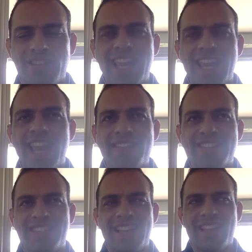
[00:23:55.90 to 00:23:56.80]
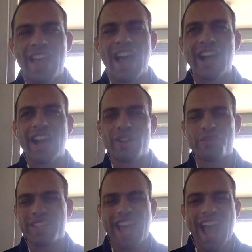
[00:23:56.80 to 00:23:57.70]
And I can't even say that the IRS
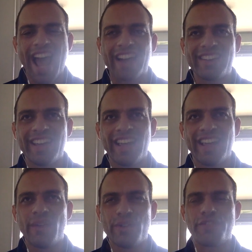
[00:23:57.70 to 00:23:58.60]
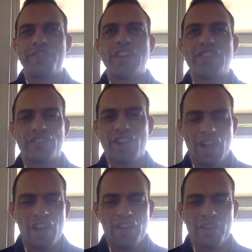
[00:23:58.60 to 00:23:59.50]
was hacked. It was a feature
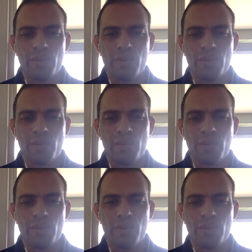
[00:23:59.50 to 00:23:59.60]
on their